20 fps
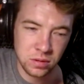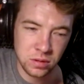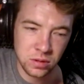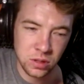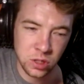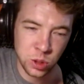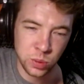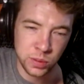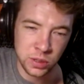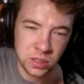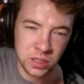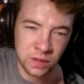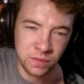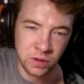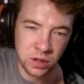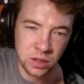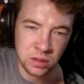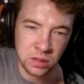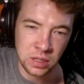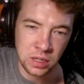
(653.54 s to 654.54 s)

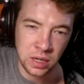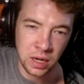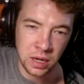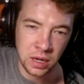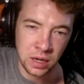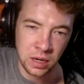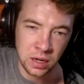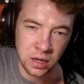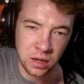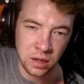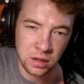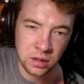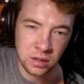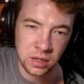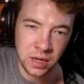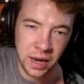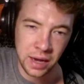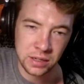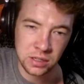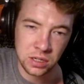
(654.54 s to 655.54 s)
specifically a
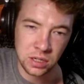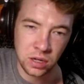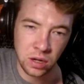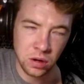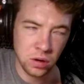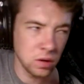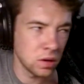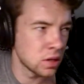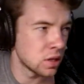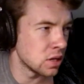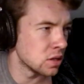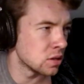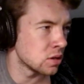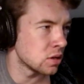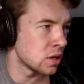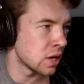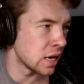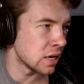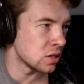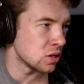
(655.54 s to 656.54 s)
Casio. I think it's
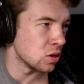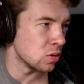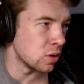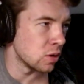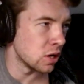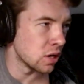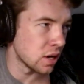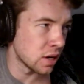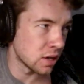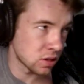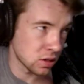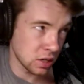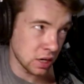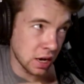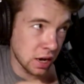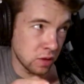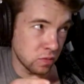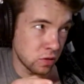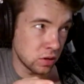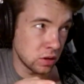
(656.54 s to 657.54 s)
Casio. I mean, I actually
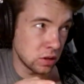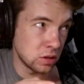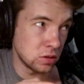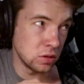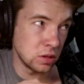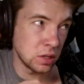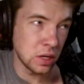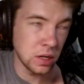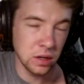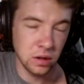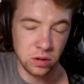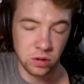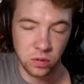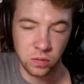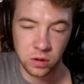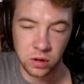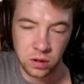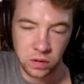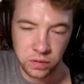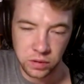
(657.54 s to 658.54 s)
have one literally hanging on the
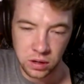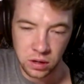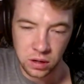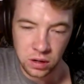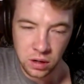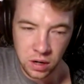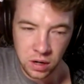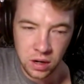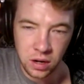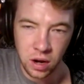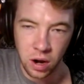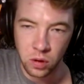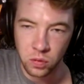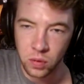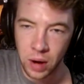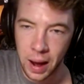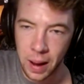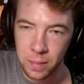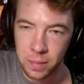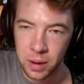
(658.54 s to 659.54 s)
wall over there. A
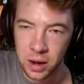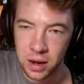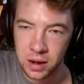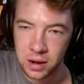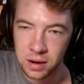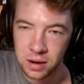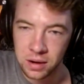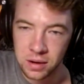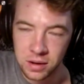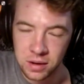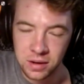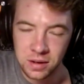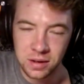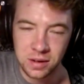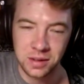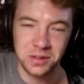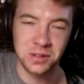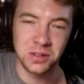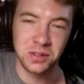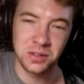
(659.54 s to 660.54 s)
Rat Man.
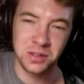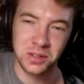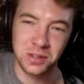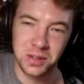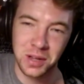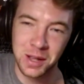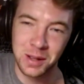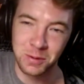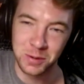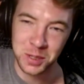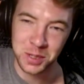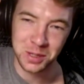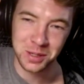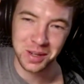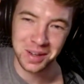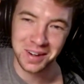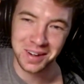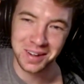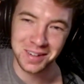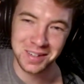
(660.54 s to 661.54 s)
It's just, which is
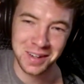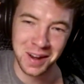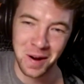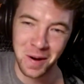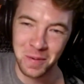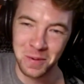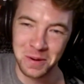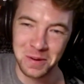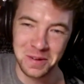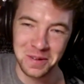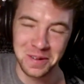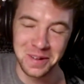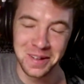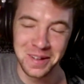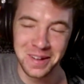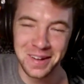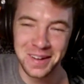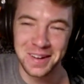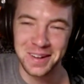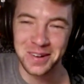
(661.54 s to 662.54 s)
like a terrible
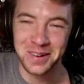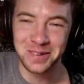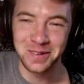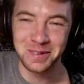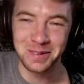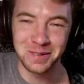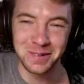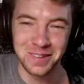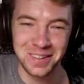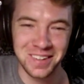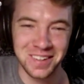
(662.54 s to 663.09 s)
old,